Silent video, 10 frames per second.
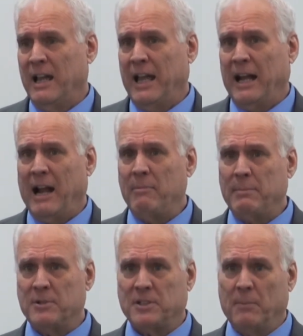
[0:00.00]
And I
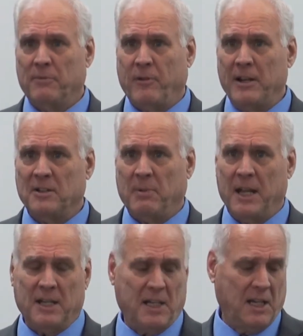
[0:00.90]
remember some friend of
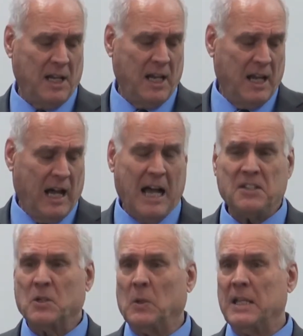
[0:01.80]
mine in high
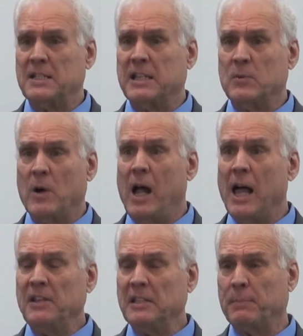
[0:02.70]
school had said, Well, I
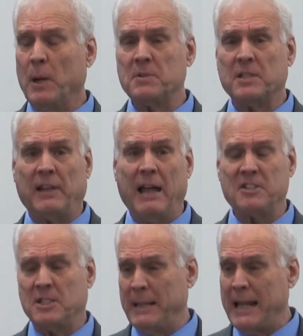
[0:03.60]
think the purpose of life
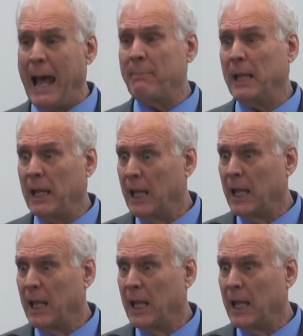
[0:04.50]
is to be happy.